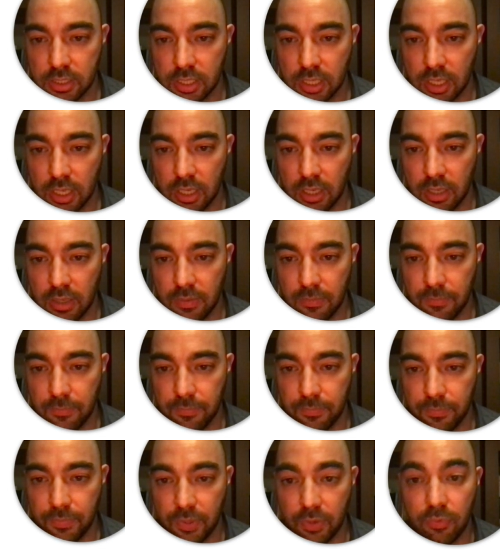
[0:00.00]

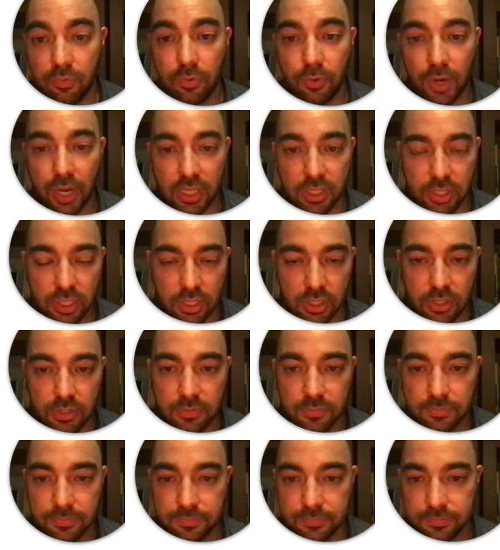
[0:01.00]
go for Axios,
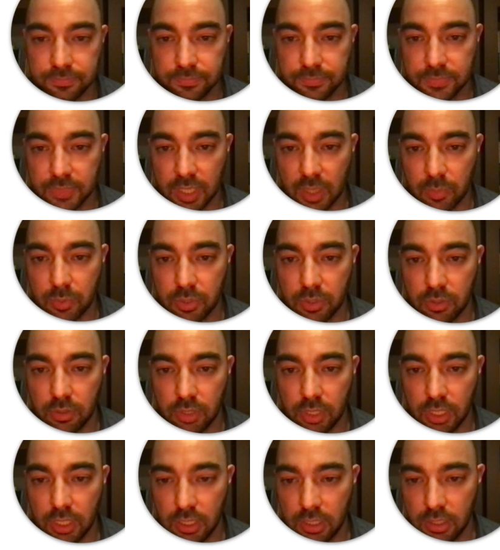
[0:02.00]

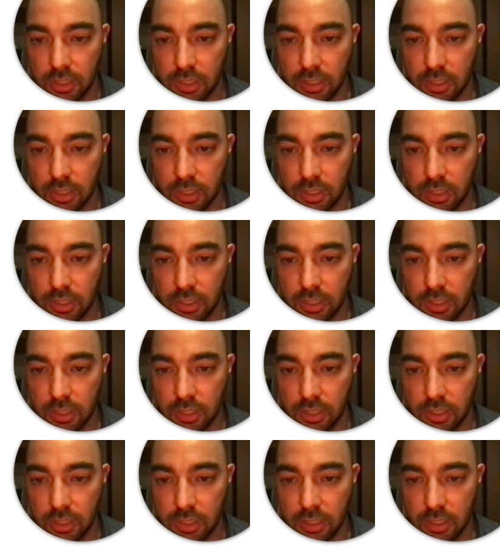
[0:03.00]
absolutely.